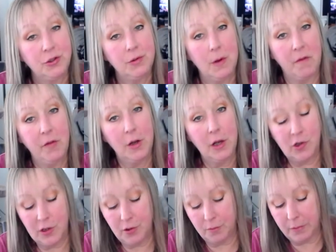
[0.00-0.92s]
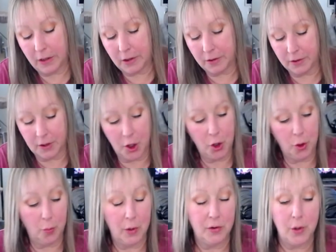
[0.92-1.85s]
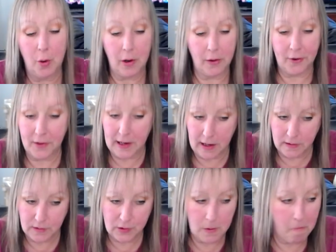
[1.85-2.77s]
I feel like she'd do better in a home with no other cats.